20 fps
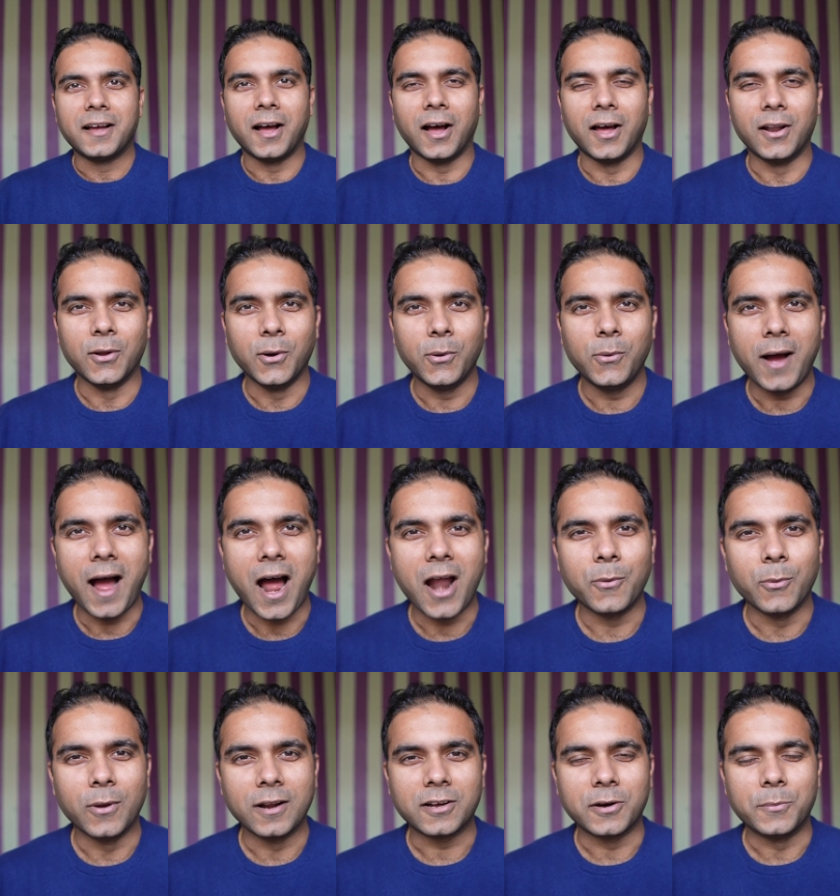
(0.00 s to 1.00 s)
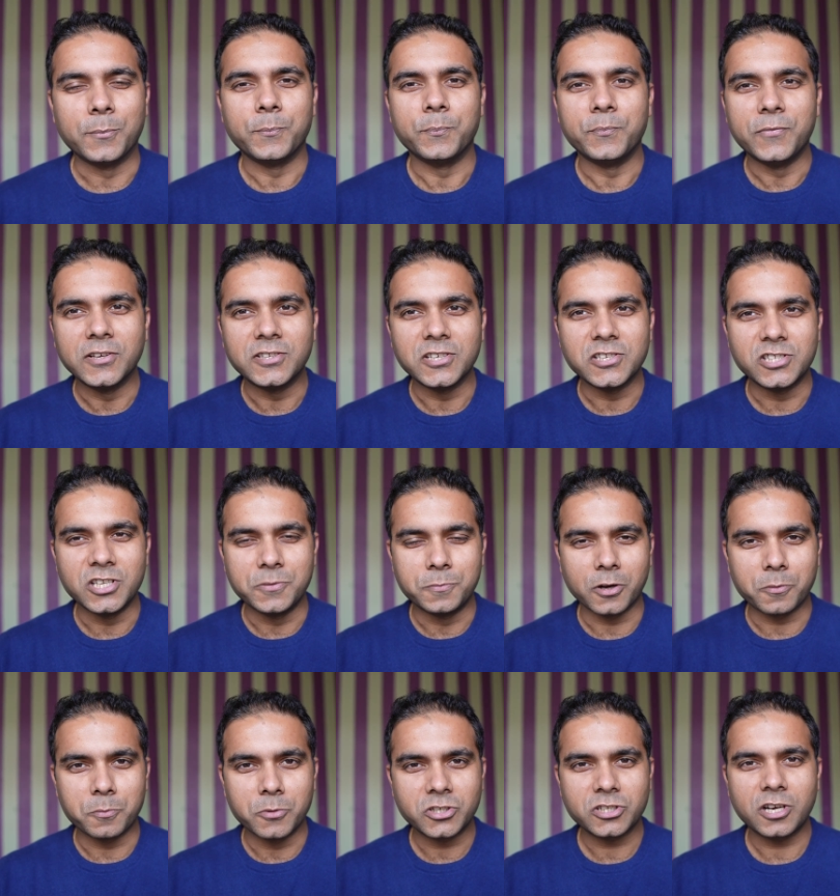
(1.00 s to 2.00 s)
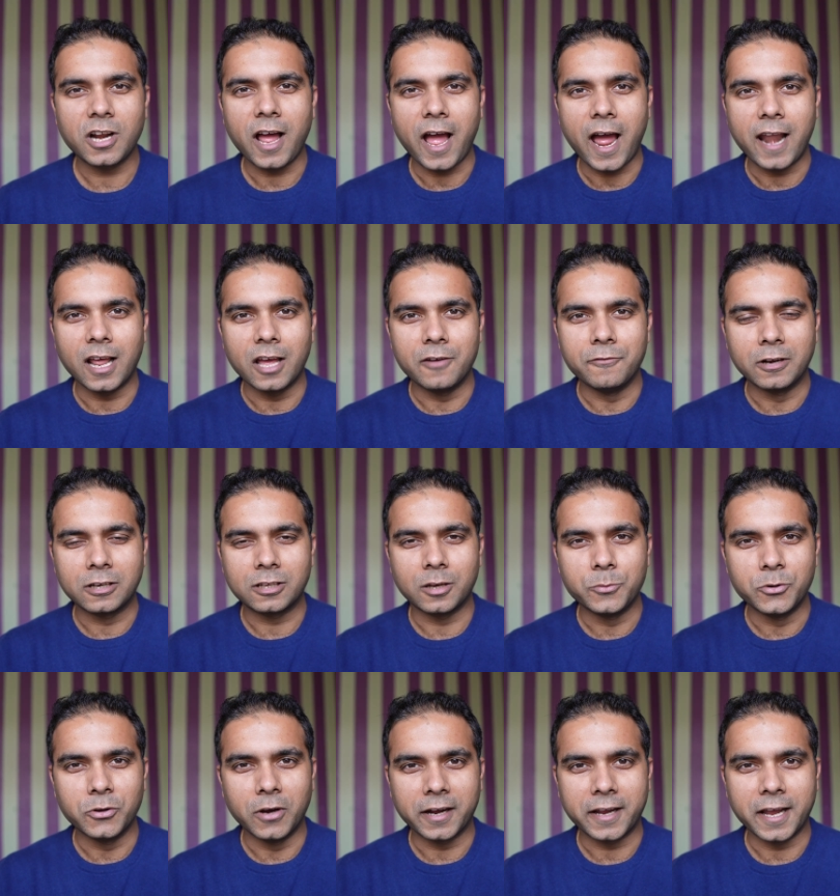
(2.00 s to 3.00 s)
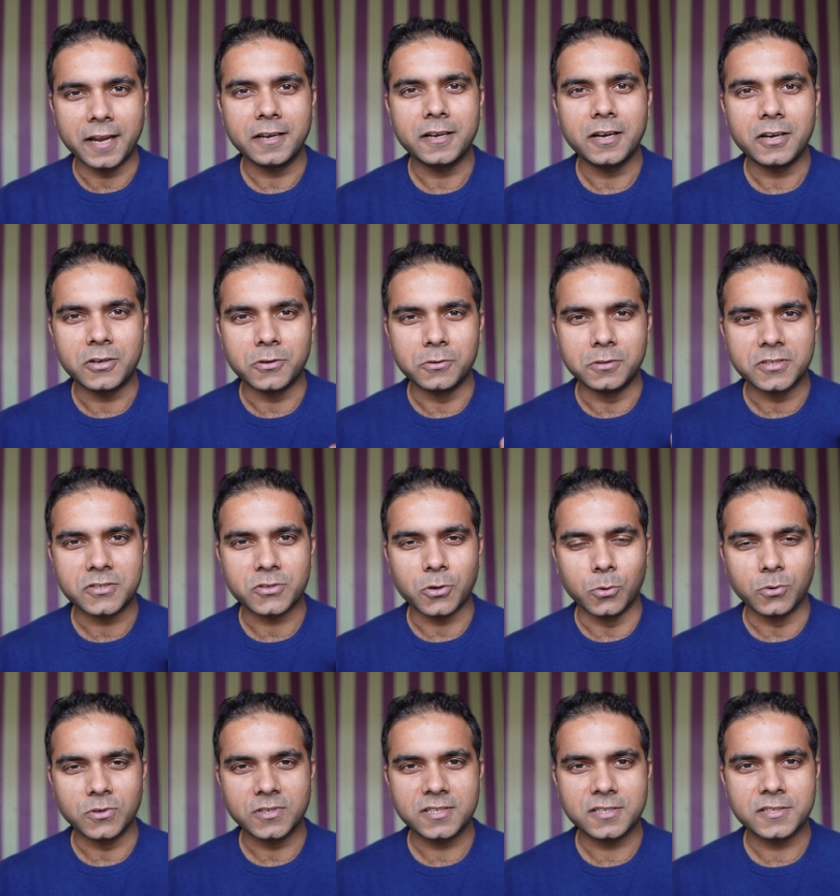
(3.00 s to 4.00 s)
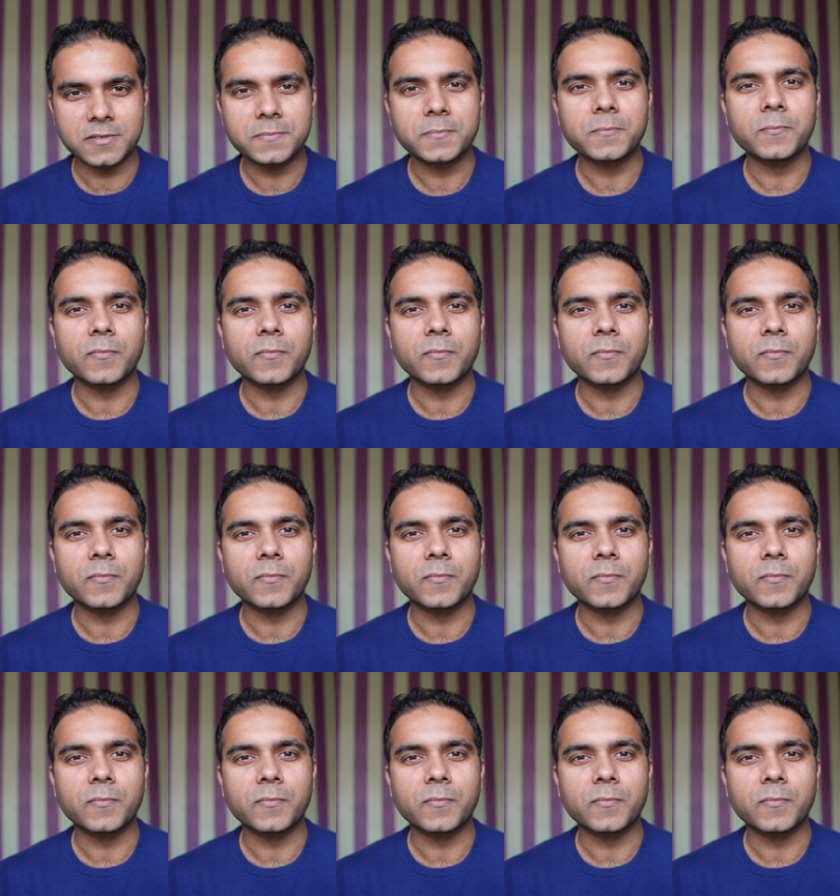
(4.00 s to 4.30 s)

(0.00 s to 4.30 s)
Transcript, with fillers: Hello and welcome. This is Deepak Mishra and I welcome you again to this course.